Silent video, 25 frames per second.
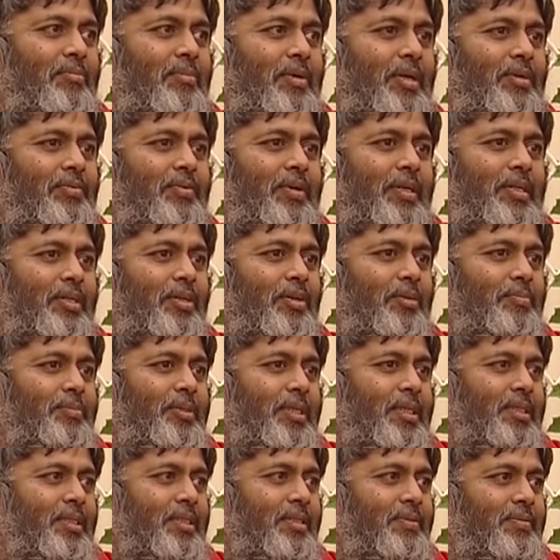My very
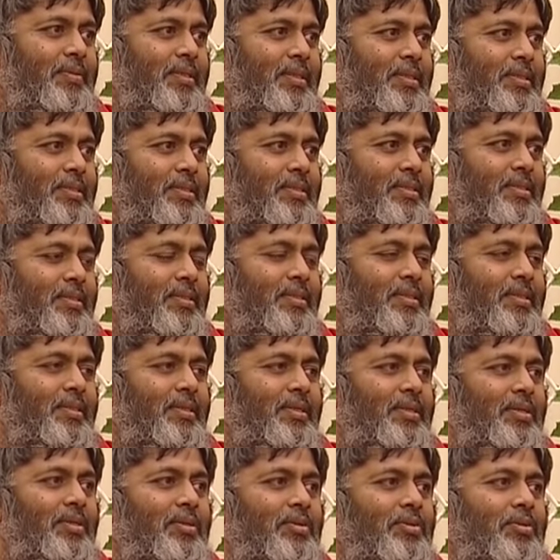objective is
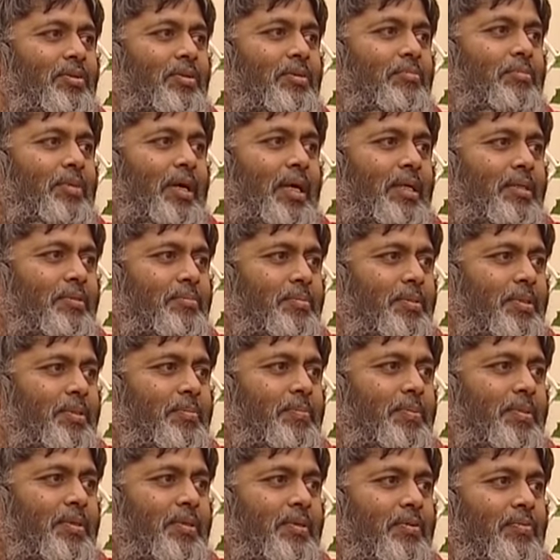to remind
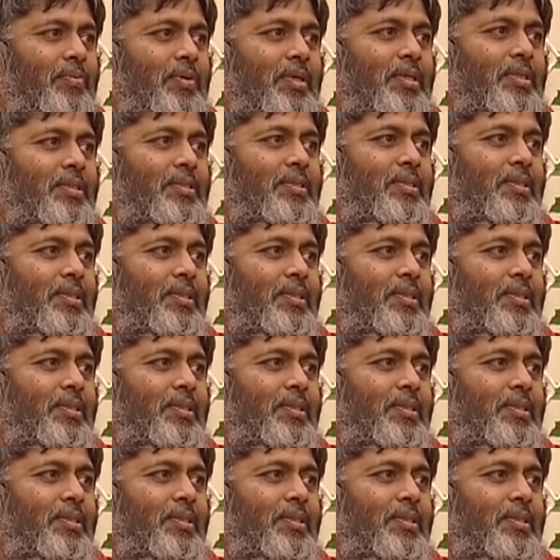people what